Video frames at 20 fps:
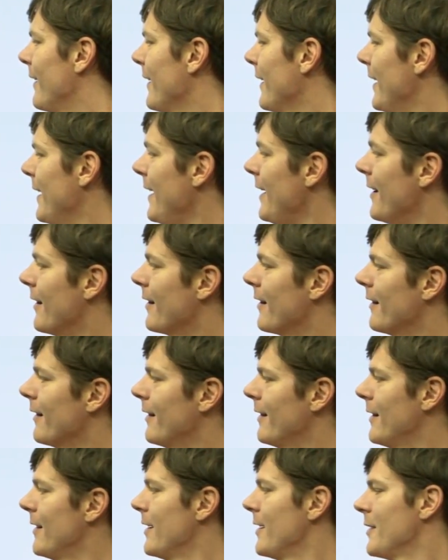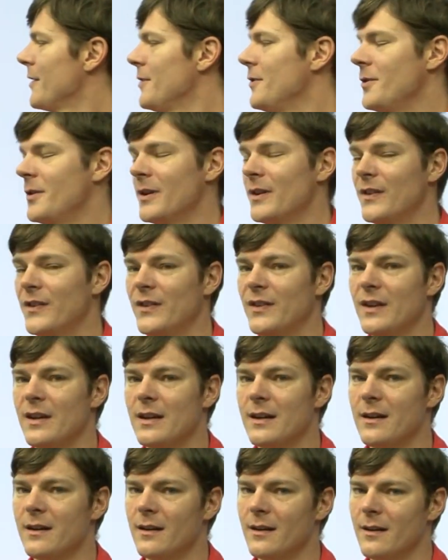Here you can
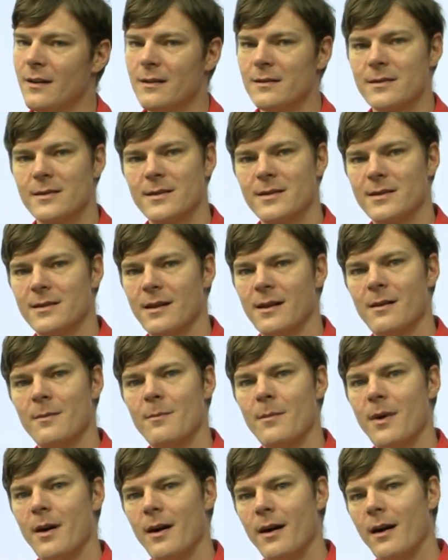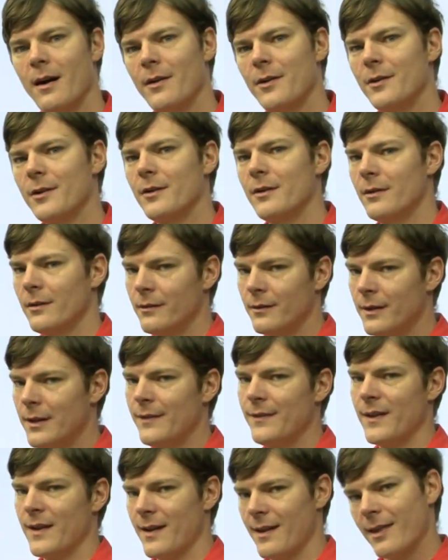see some other
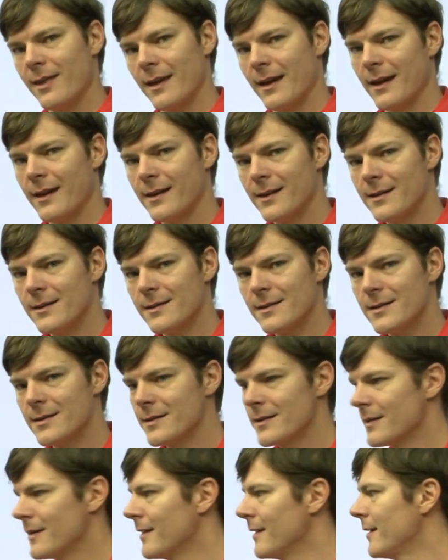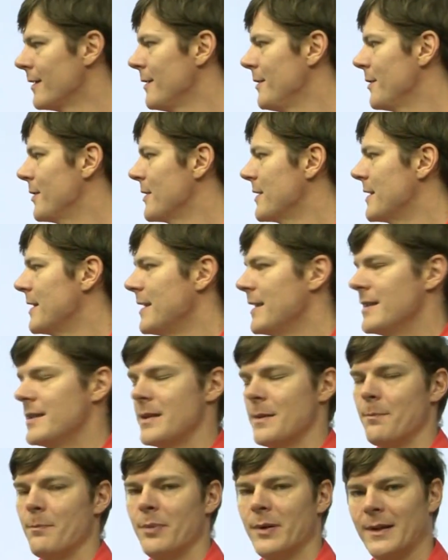living things. You can see
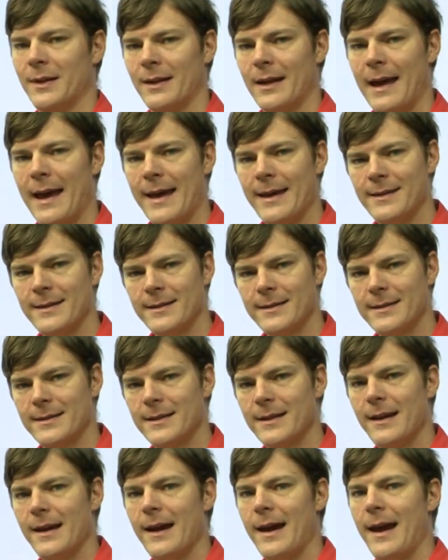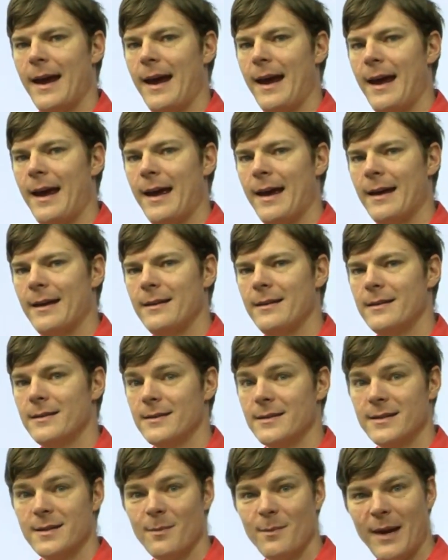some plants and
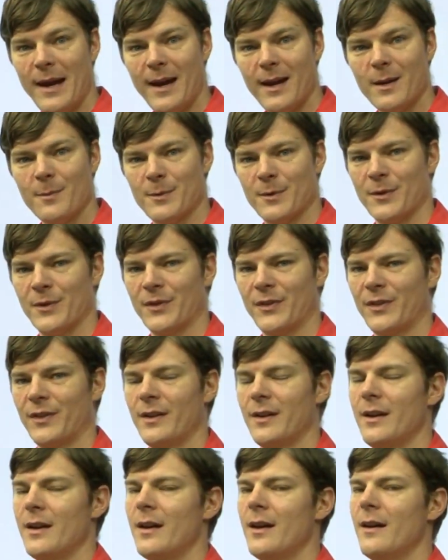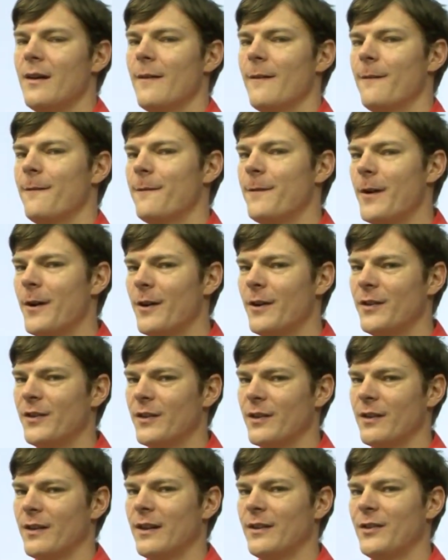some animals.
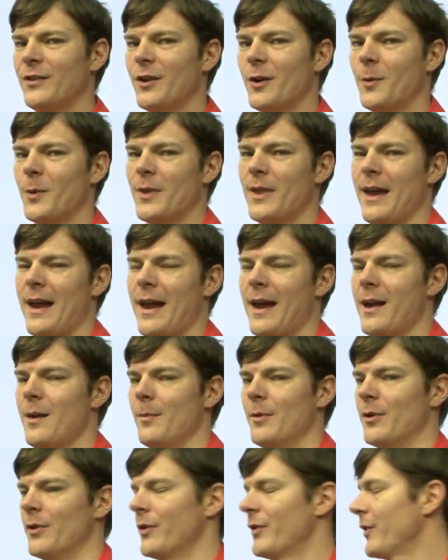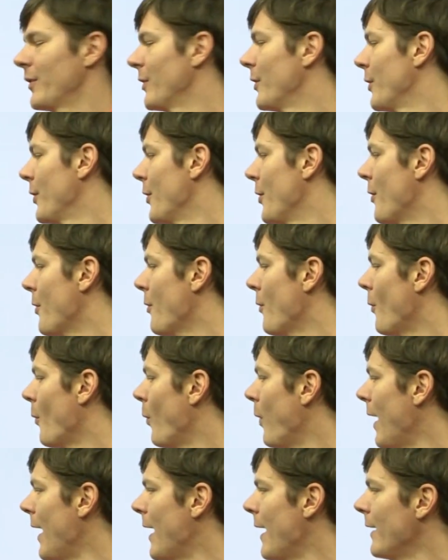First, let's start with the animals.
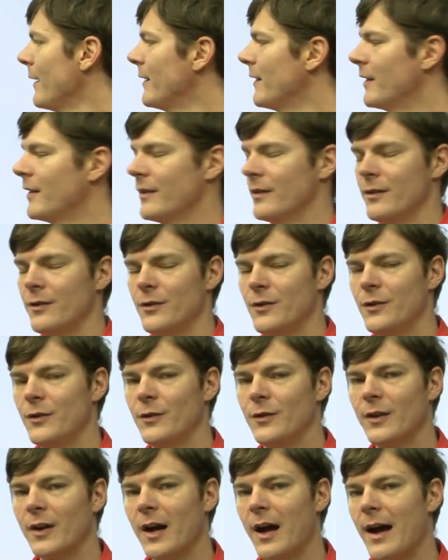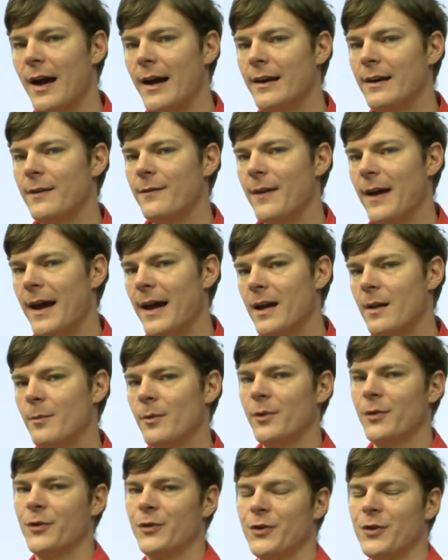What kind of
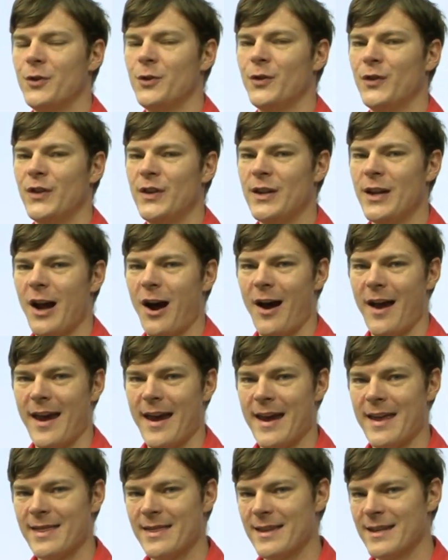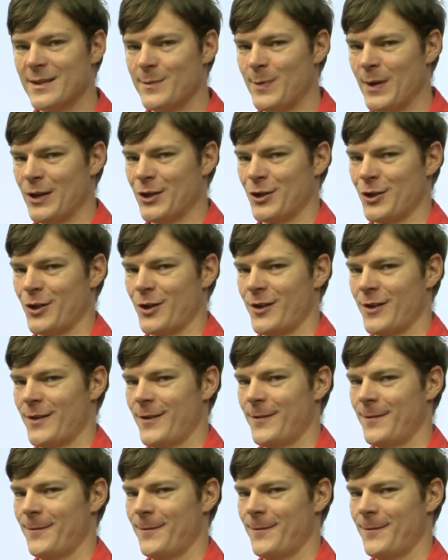animals do you see in this picture?